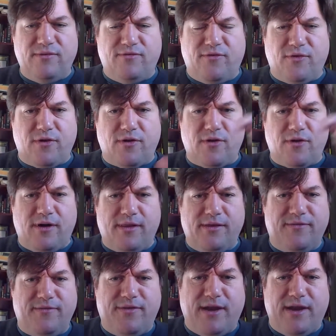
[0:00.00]
for all
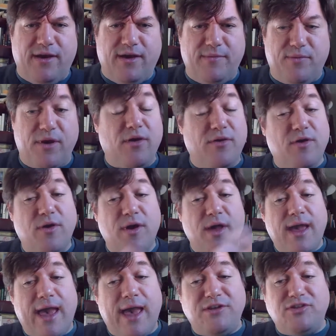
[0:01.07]
of their input, although
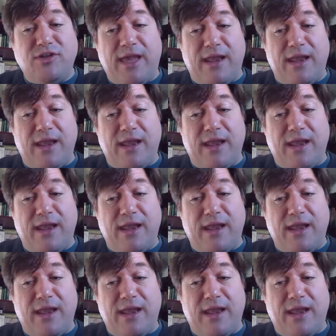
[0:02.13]
actually,